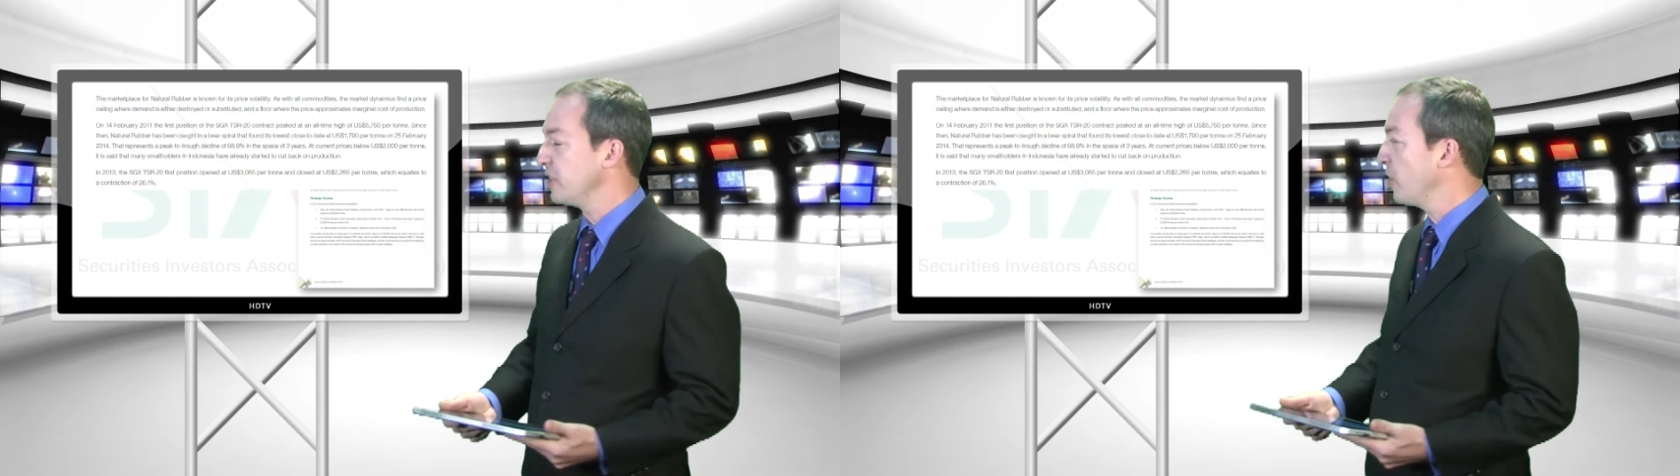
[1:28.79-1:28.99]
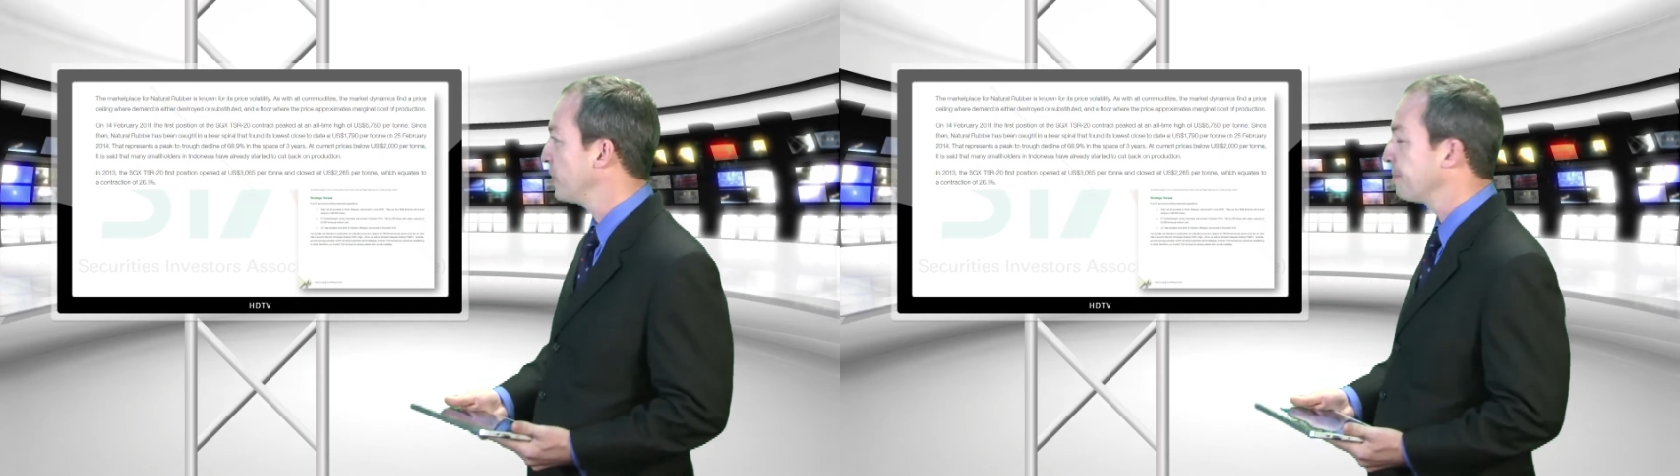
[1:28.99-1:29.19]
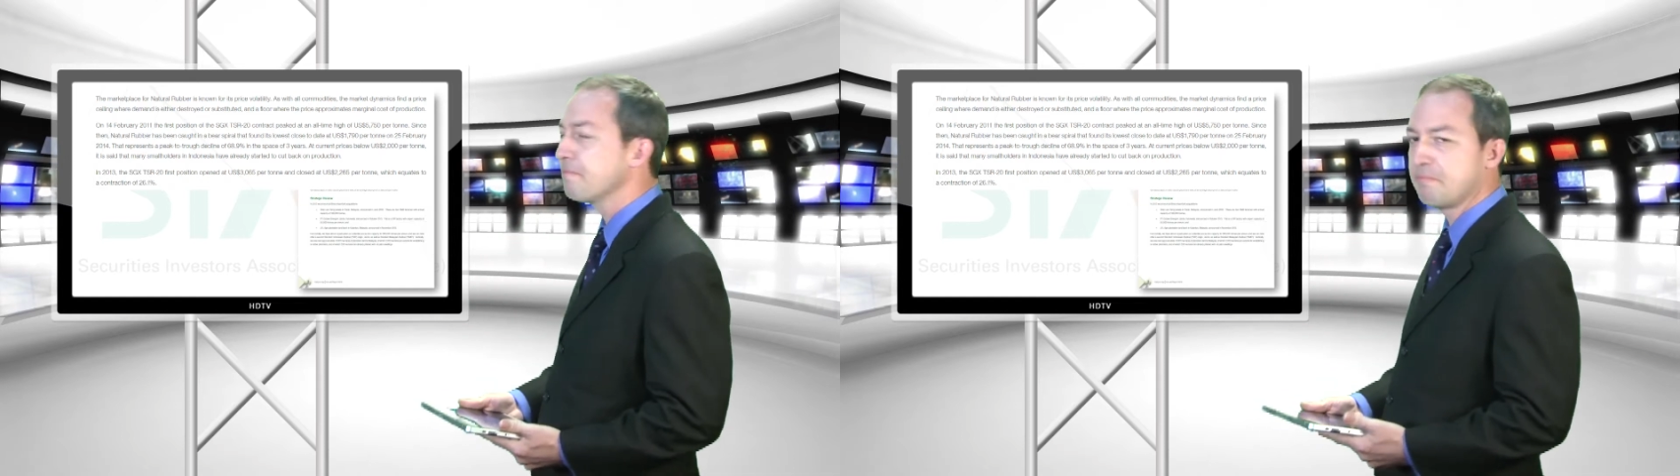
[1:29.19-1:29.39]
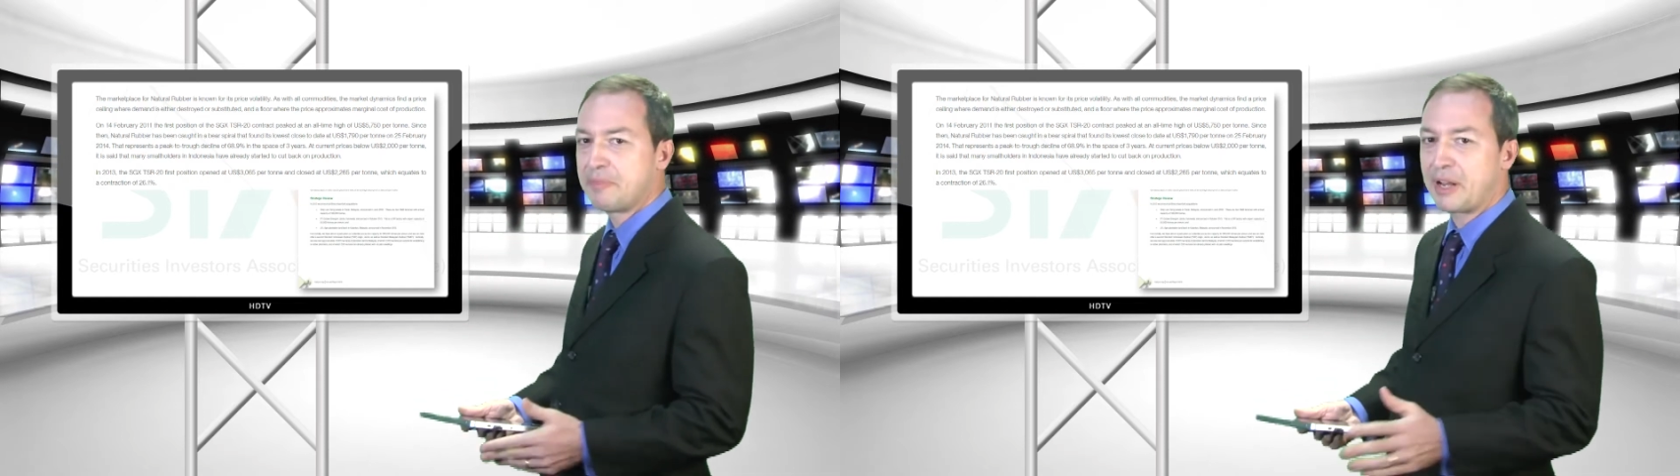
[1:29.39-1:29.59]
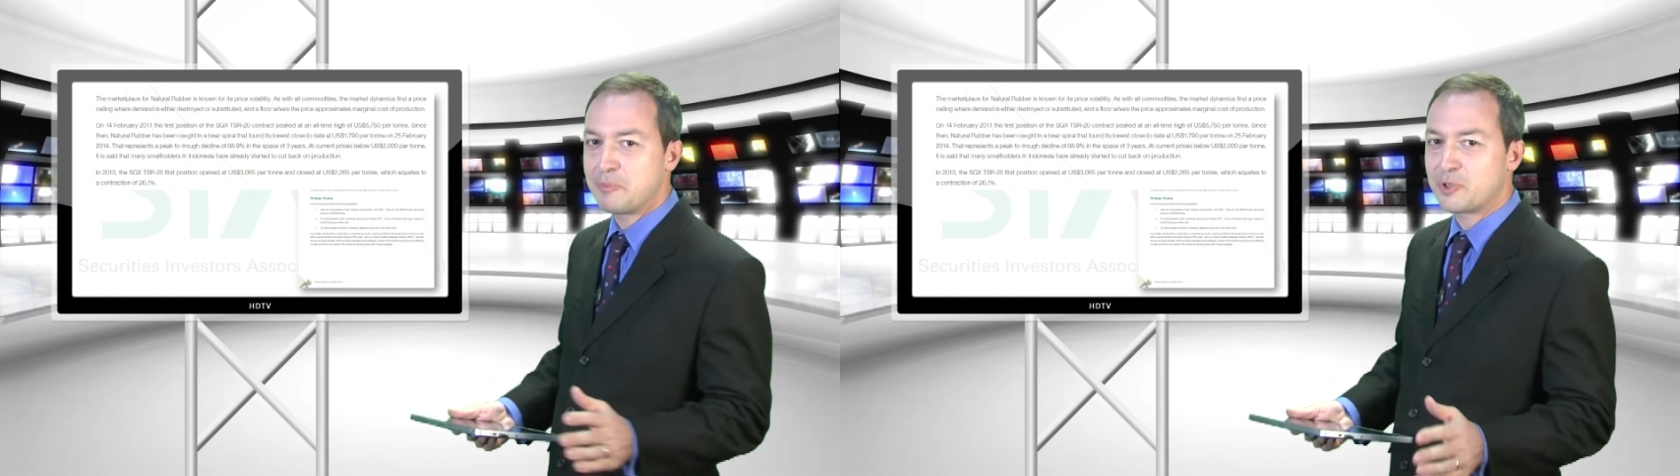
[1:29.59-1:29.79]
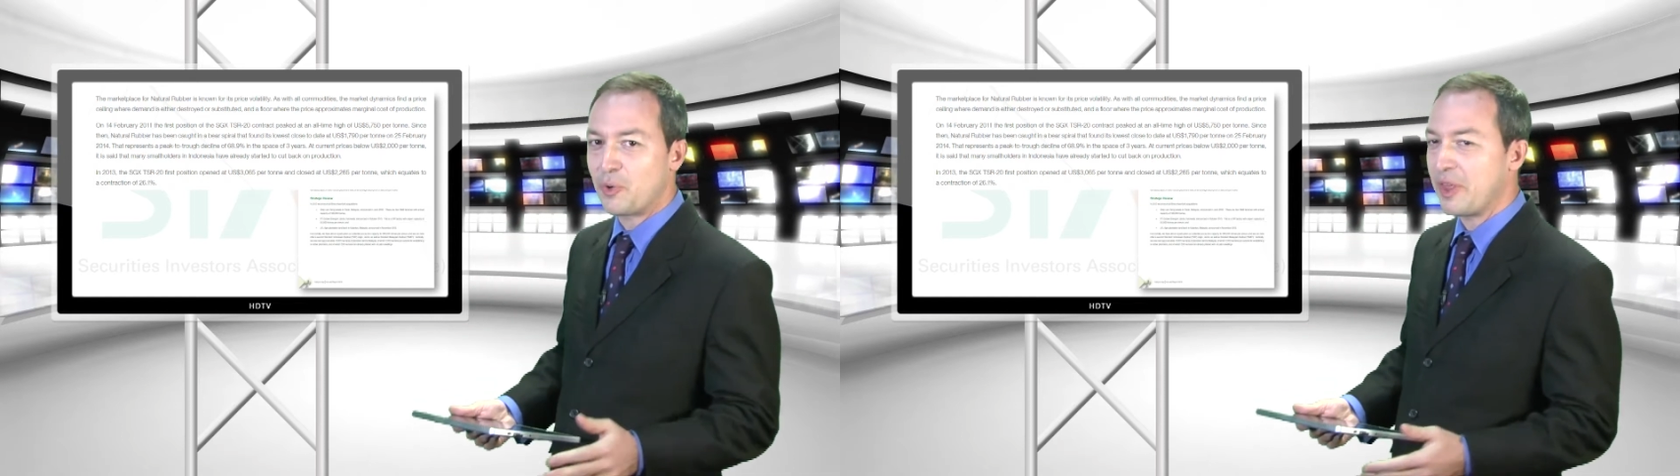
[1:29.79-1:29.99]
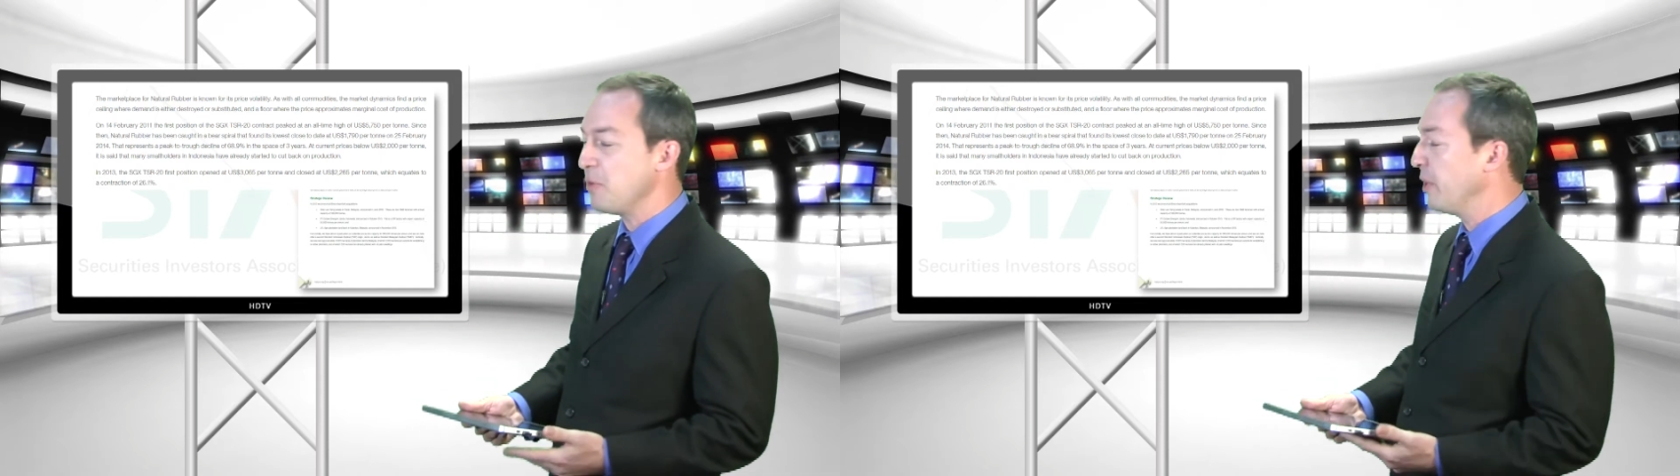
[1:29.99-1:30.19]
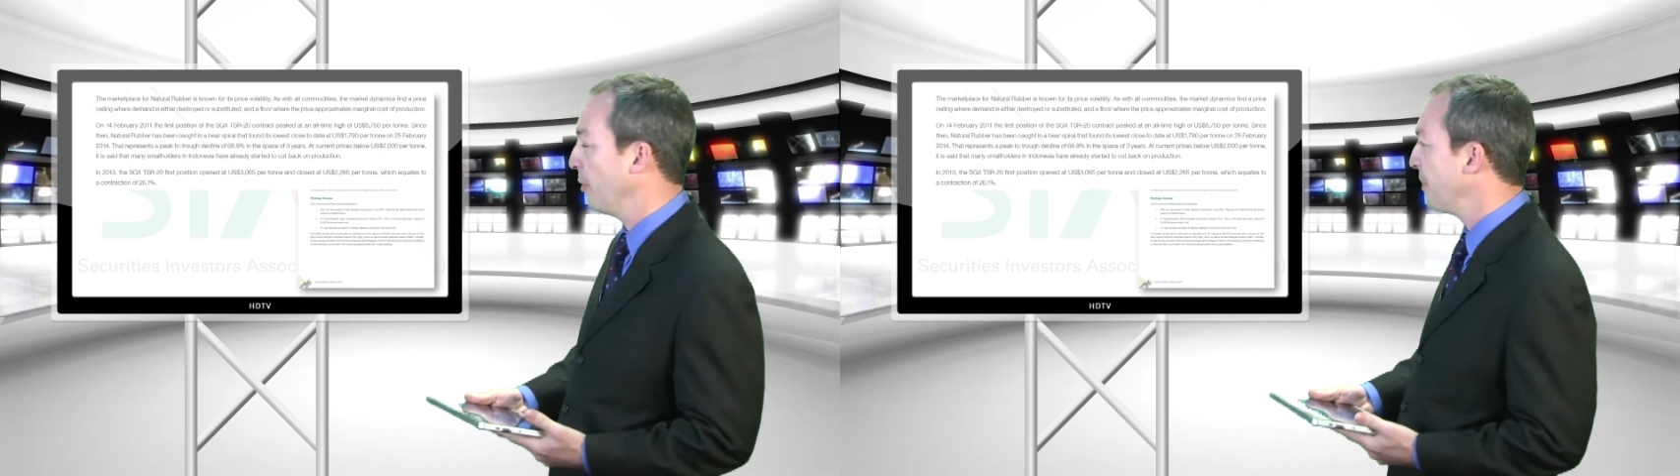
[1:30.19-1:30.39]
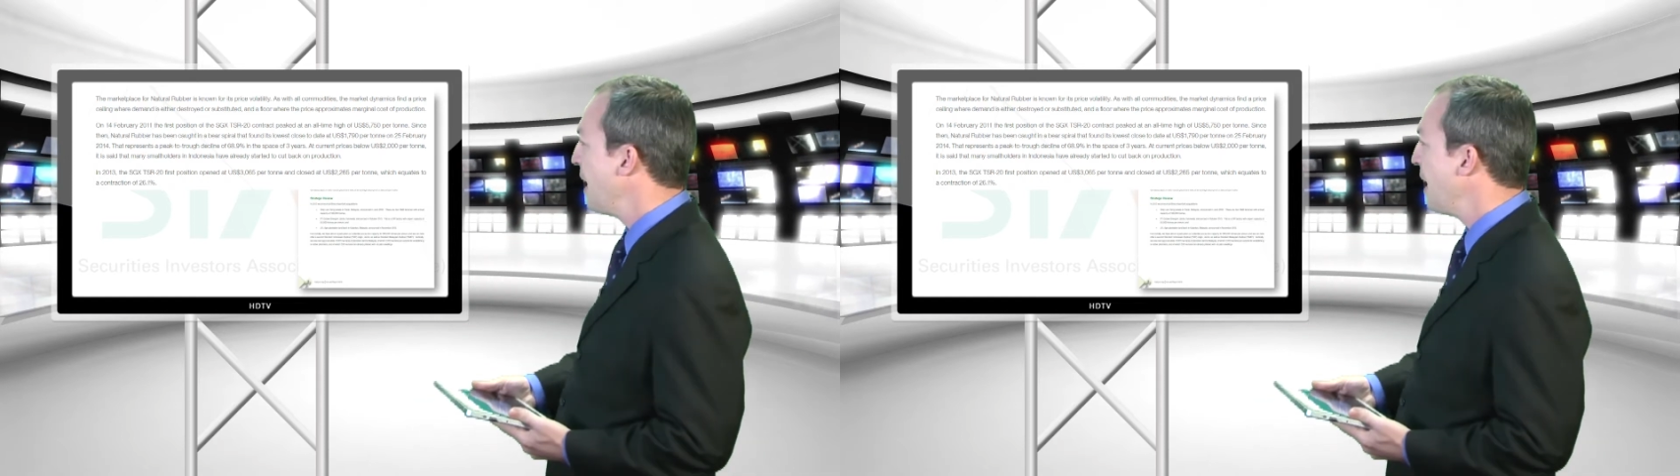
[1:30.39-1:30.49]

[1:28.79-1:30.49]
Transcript: don't, but I'm sure they will,